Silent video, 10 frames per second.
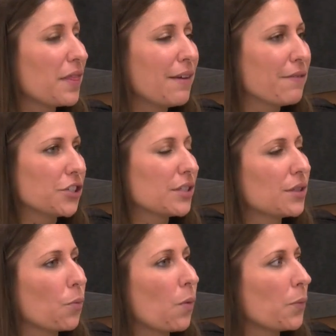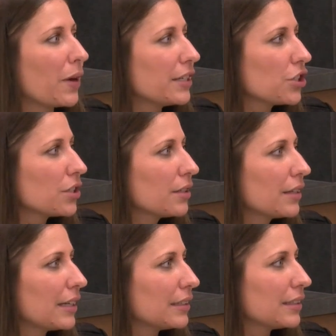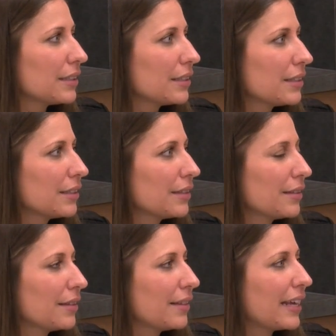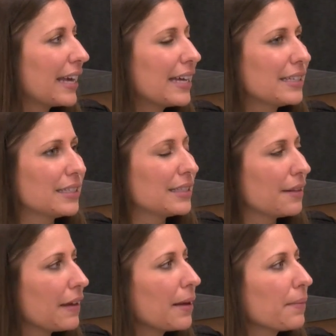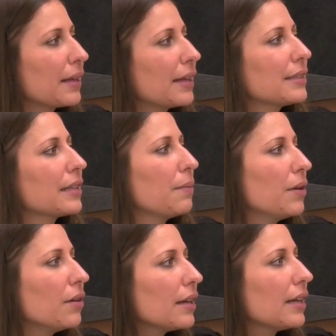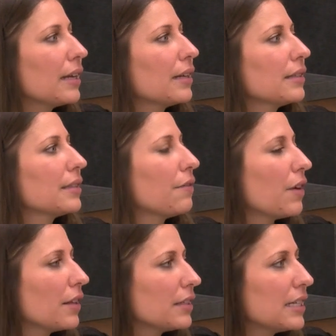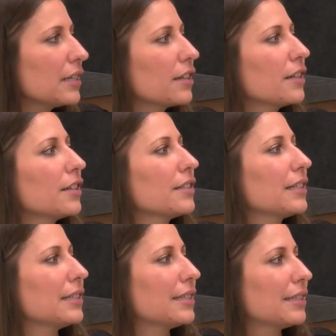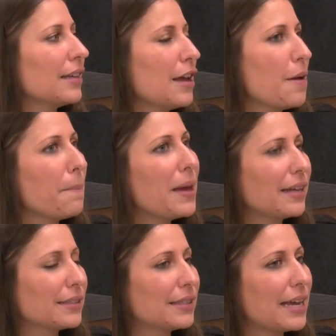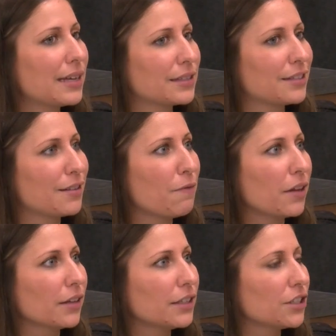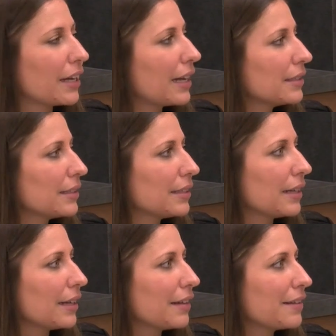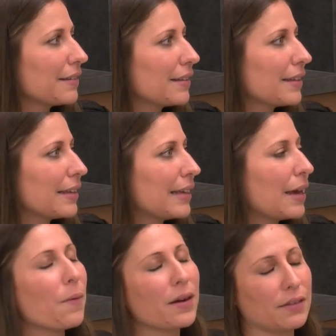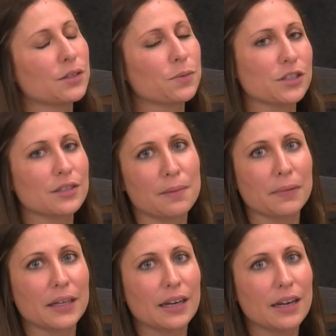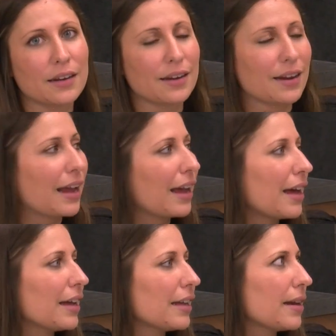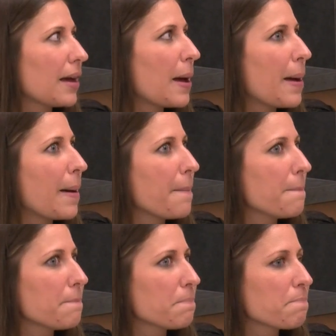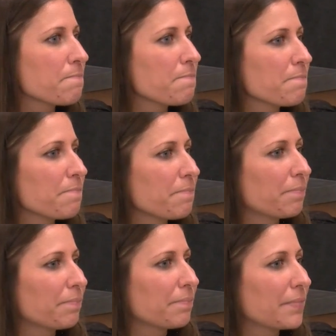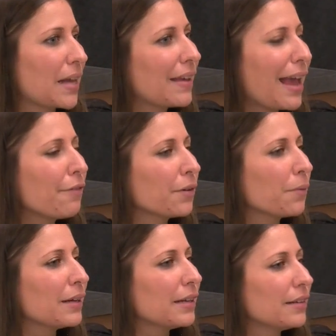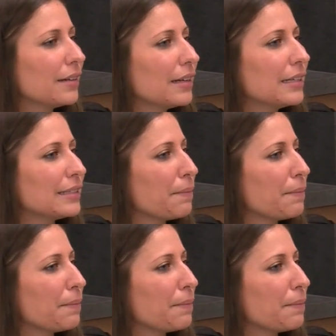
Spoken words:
even just the one wish. It's the kids, it's the family, it's the community, it's the volunteers. It takes the village, I guess, to get one of these wishes completed, and I think everyone is